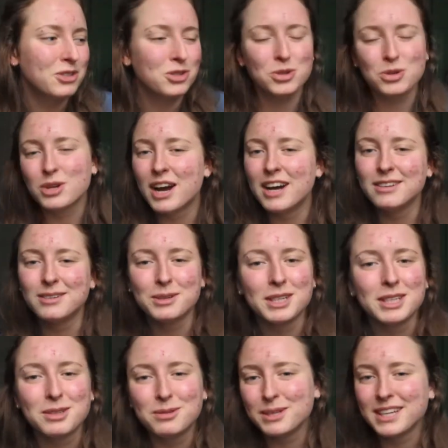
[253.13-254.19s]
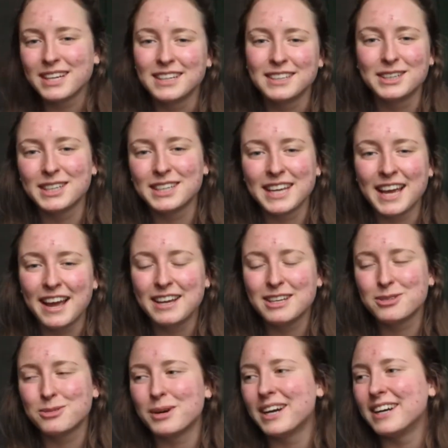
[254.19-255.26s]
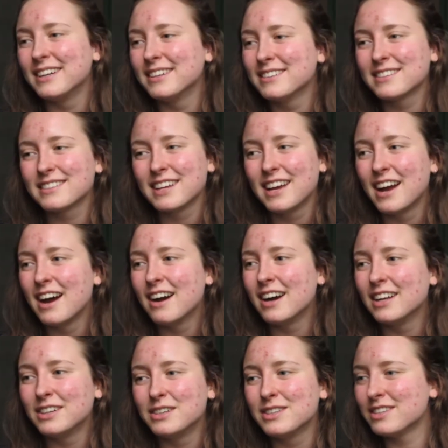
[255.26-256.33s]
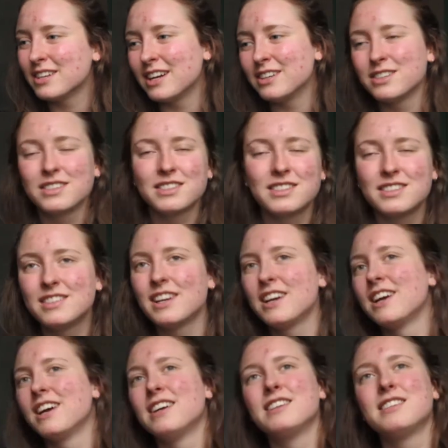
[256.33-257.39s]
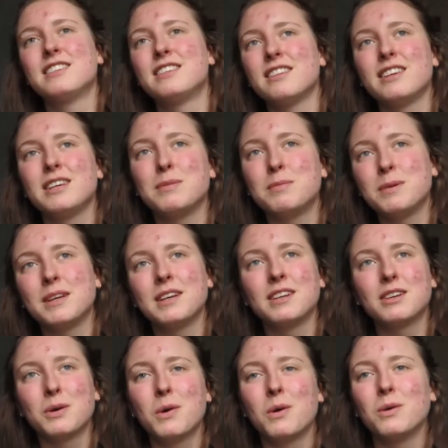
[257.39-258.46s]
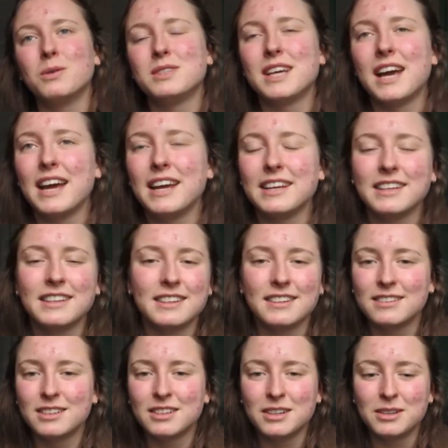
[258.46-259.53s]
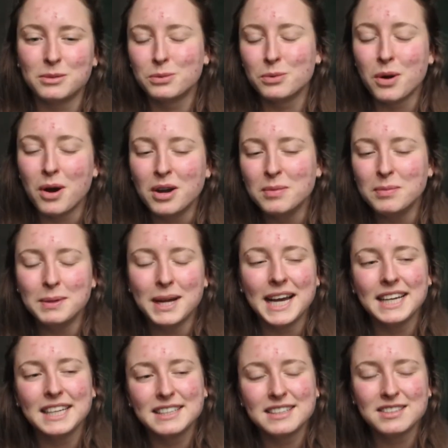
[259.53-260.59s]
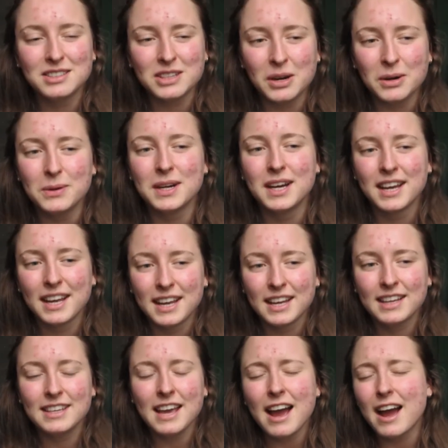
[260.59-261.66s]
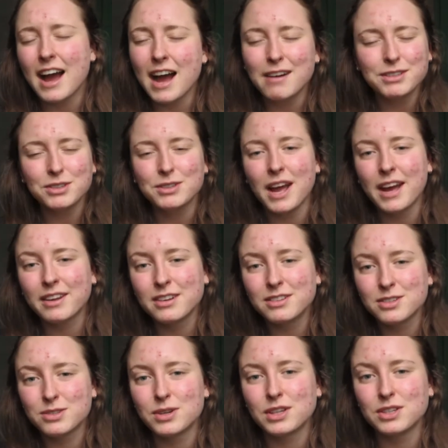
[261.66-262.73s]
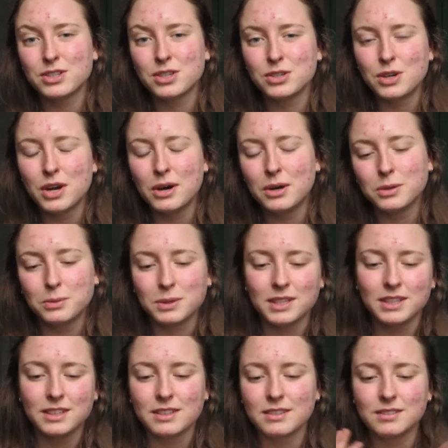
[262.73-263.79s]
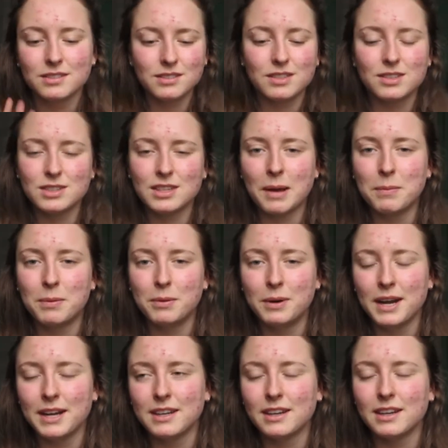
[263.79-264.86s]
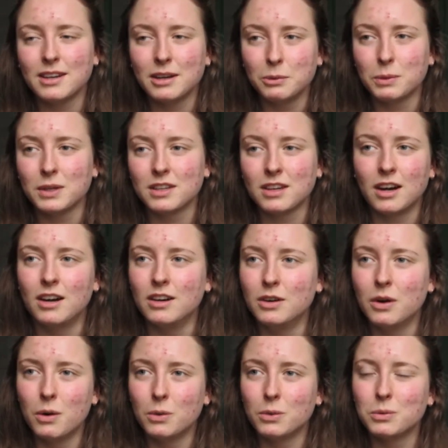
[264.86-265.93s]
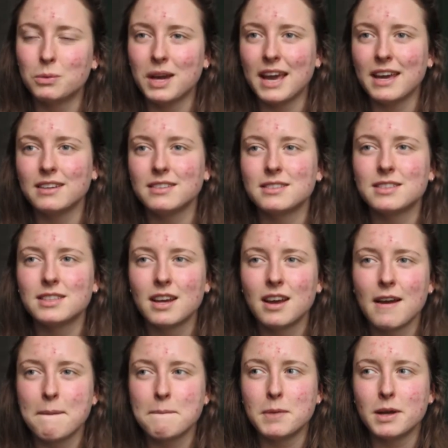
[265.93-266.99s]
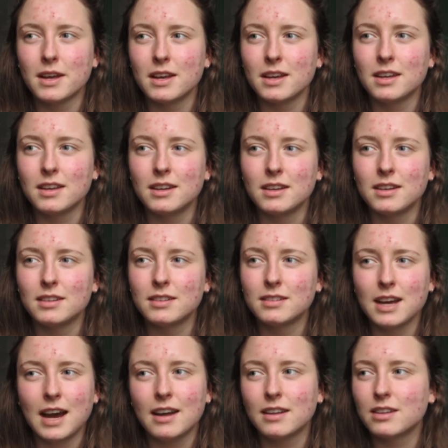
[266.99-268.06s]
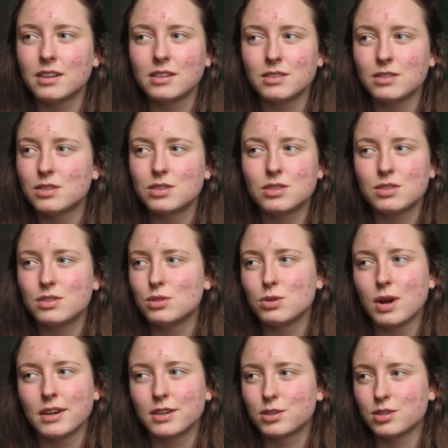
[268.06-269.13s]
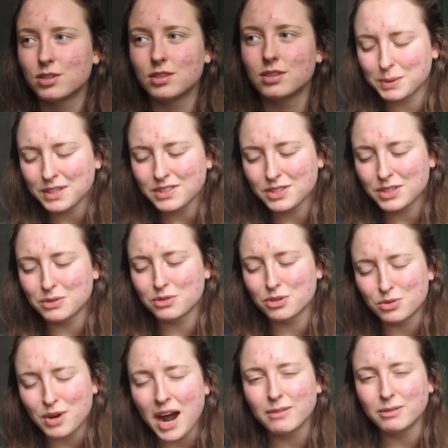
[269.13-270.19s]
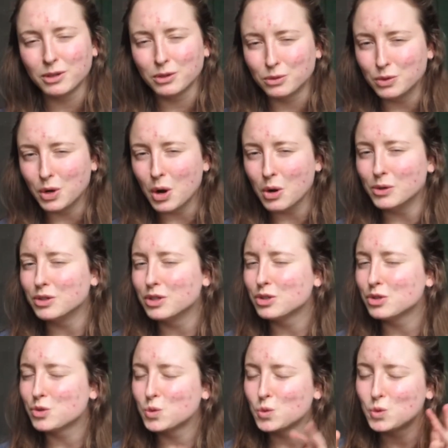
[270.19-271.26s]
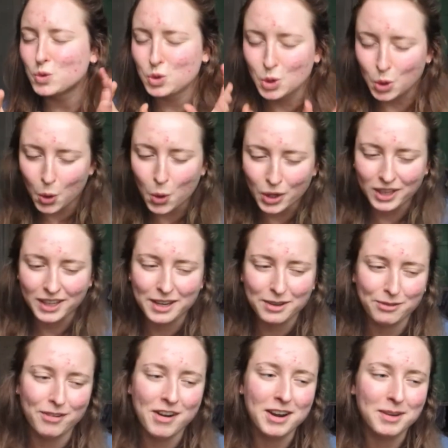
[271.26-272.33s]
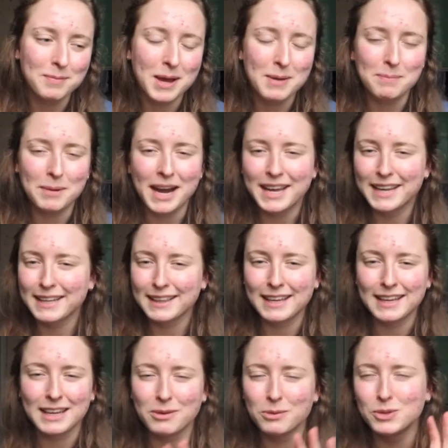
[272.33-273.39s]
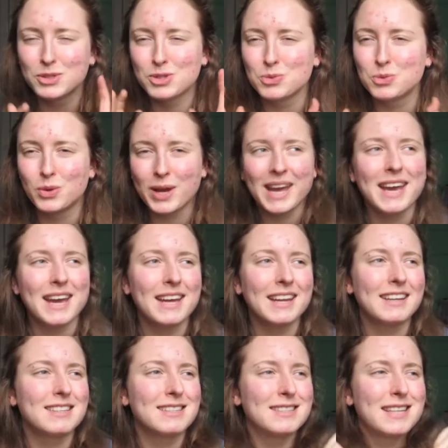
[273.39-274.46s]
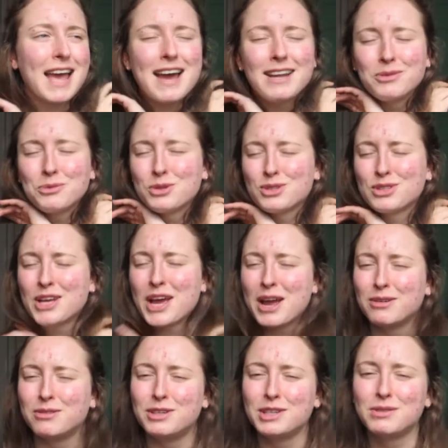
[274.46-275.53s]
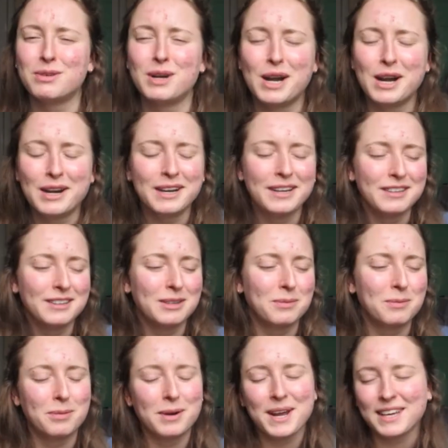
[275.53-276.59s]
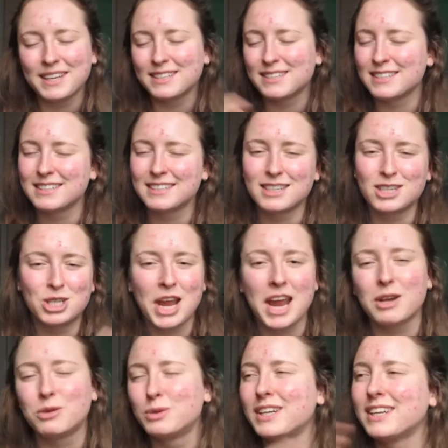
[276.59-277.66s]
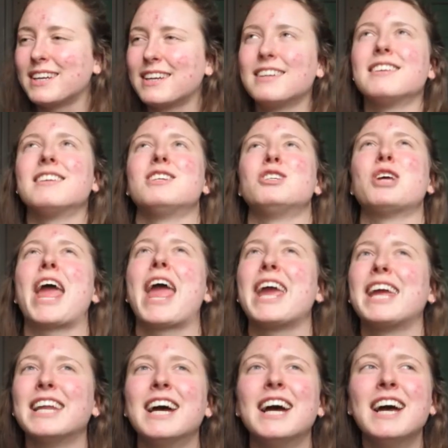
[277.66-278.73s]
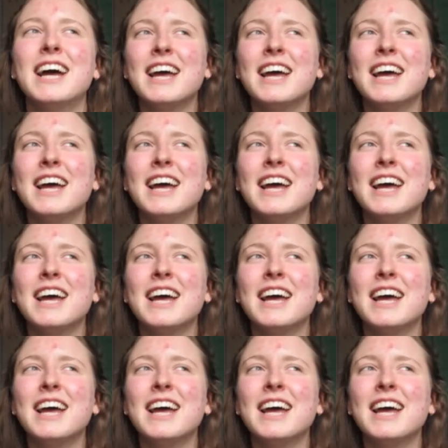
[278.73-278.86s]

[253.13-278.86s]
200-300Ks, whilst others are just sleeping the whole day under warm beds. So yeah, after that construction road, we separated and went our own ways, but that construction piece of gravel road totally fucked my bike. Like, it was wet, the sand was everywhere, in the brakes, in the chain ring, in the chain,